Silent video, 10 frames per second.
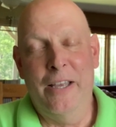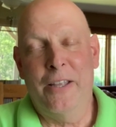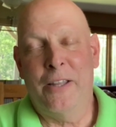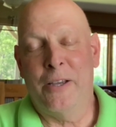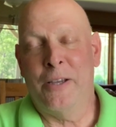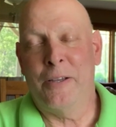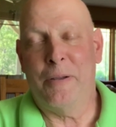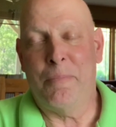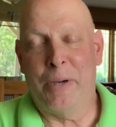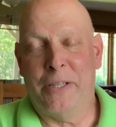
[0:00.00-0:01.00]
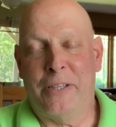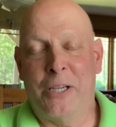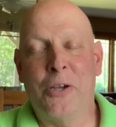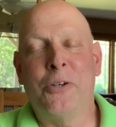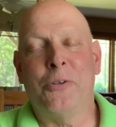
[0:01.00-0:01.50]
But the
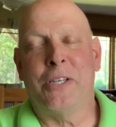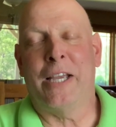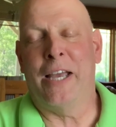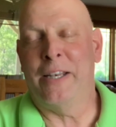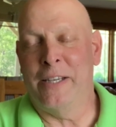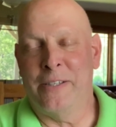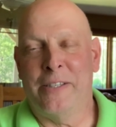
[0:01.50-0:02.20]
good news again is